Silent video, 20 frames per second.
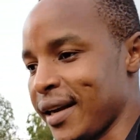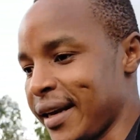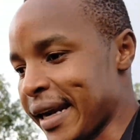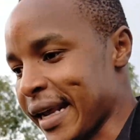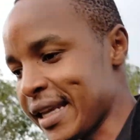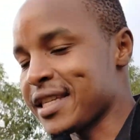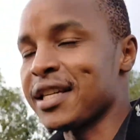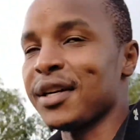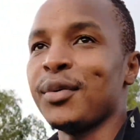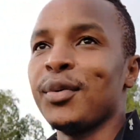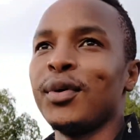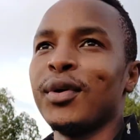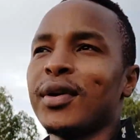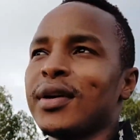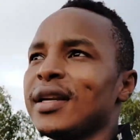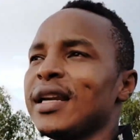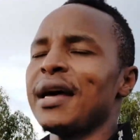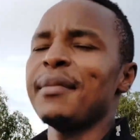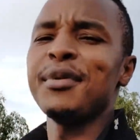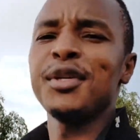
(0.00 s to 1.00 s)
a nature
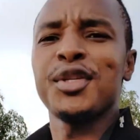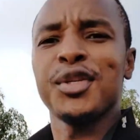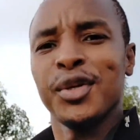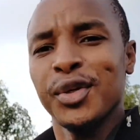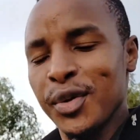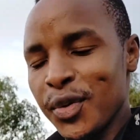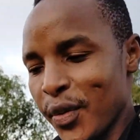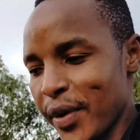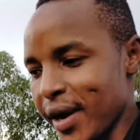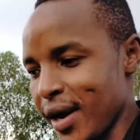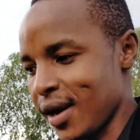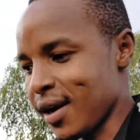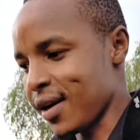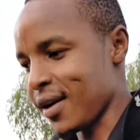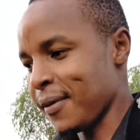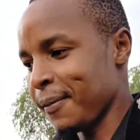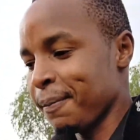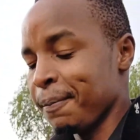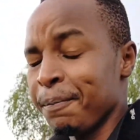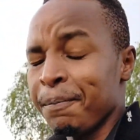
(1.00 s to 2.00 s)
walk let me show you
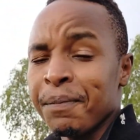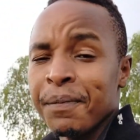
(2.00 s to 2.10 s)
where